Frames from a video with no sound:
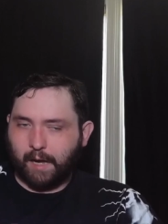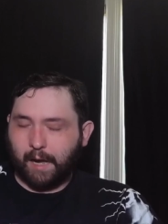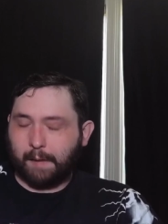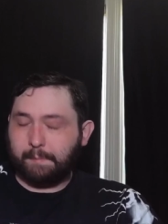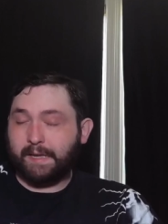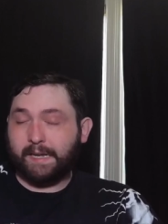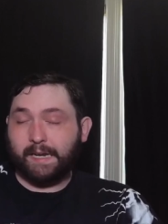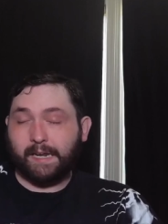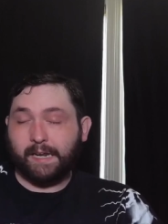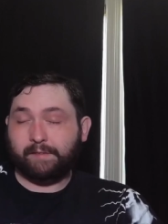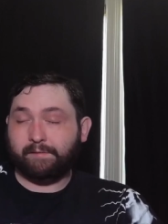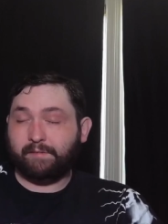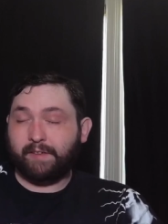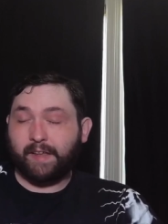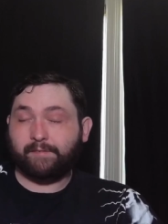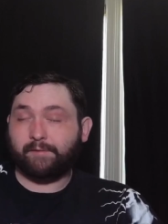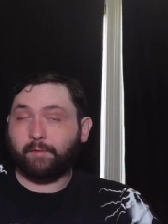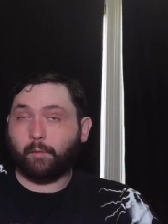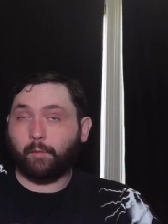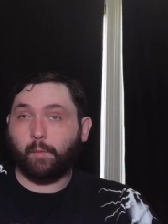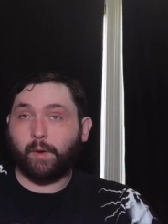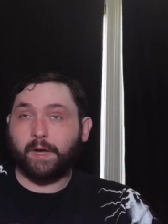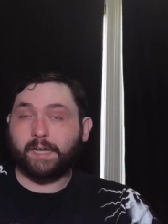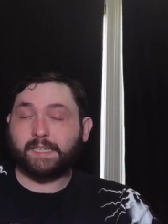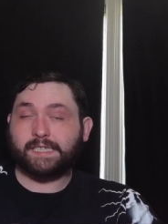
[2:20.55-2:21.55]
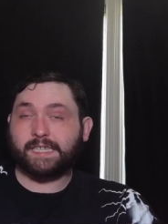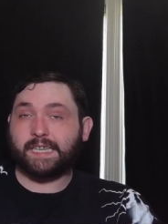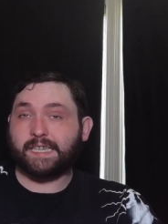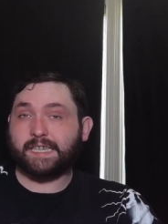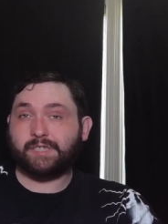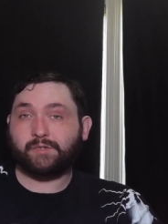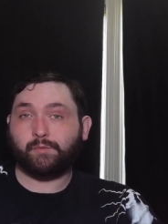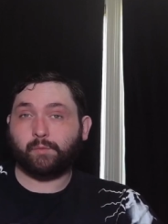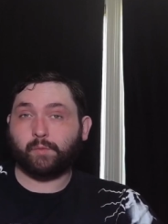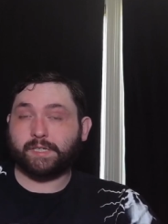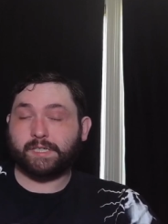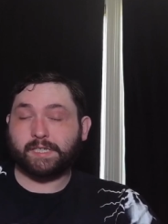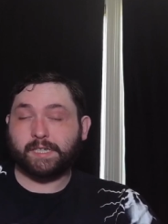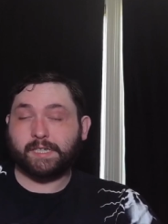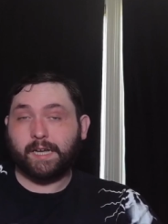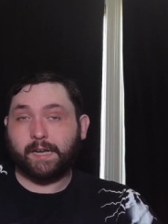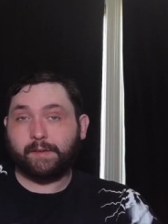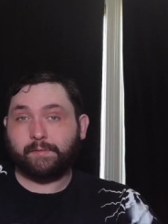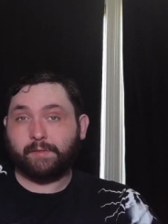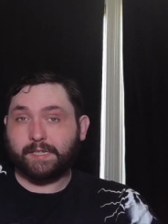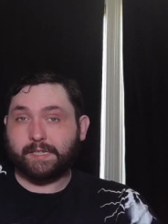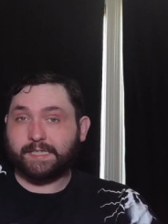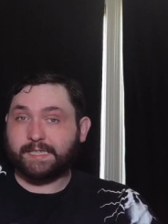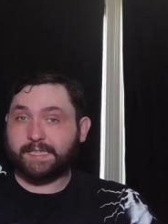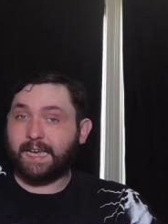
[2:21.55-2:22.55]
I mean, if Nick Fuentes wants to live
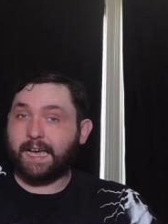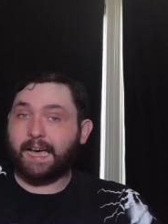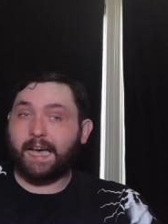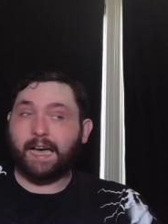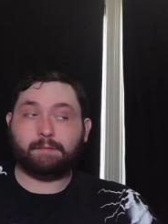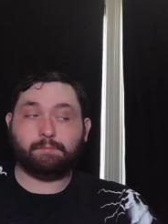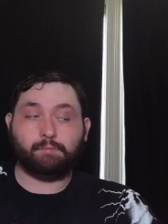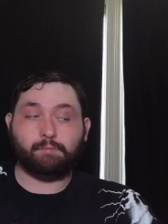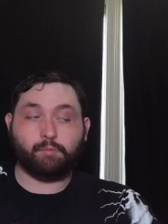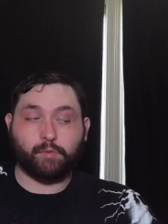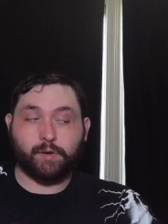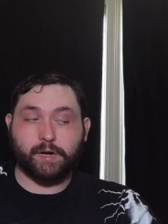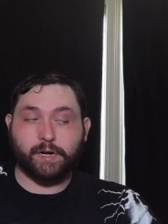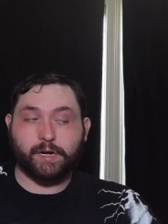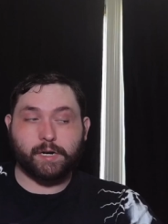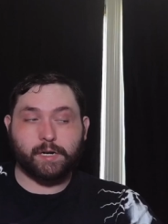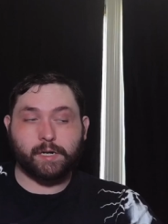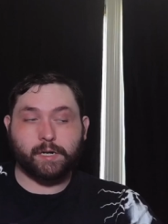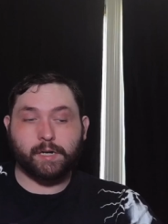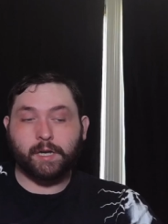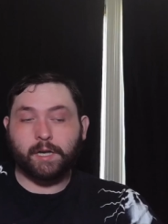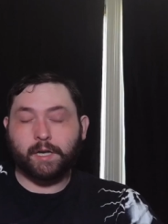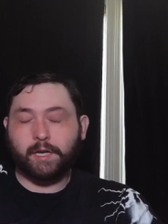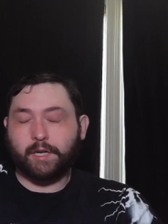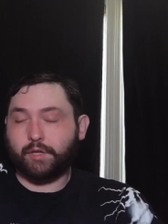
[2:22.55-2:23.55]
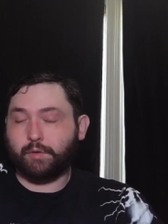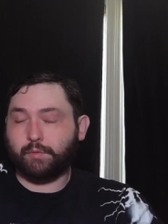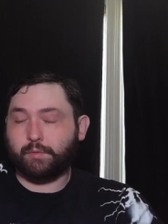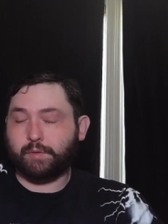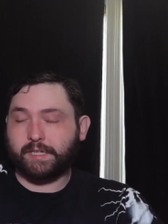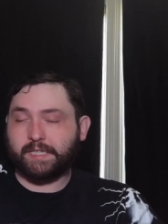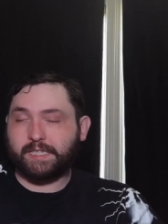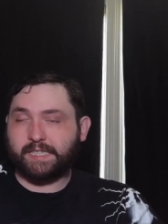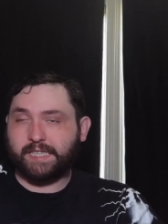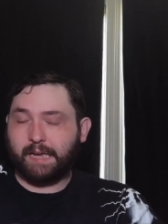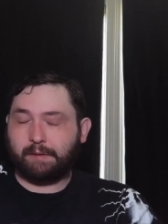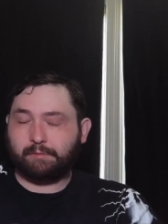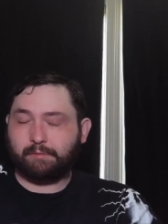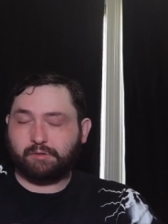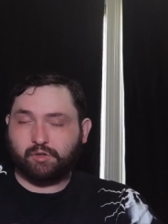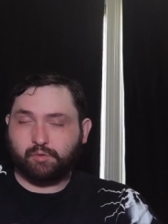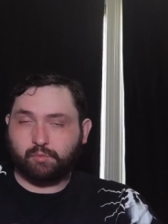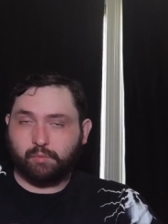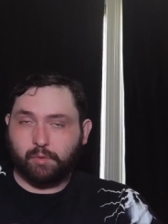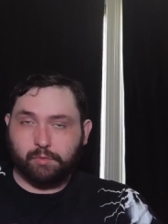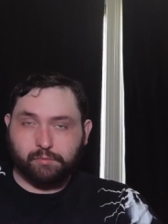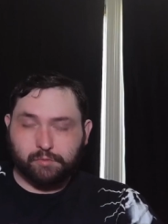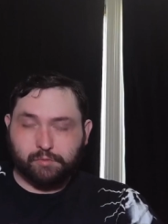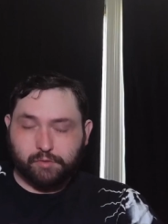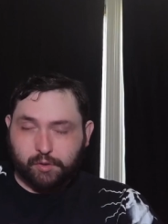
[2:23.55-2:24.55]
in a time where you can say what you
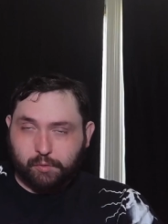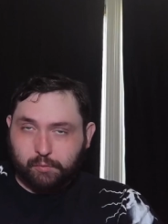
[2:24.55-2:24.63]
want,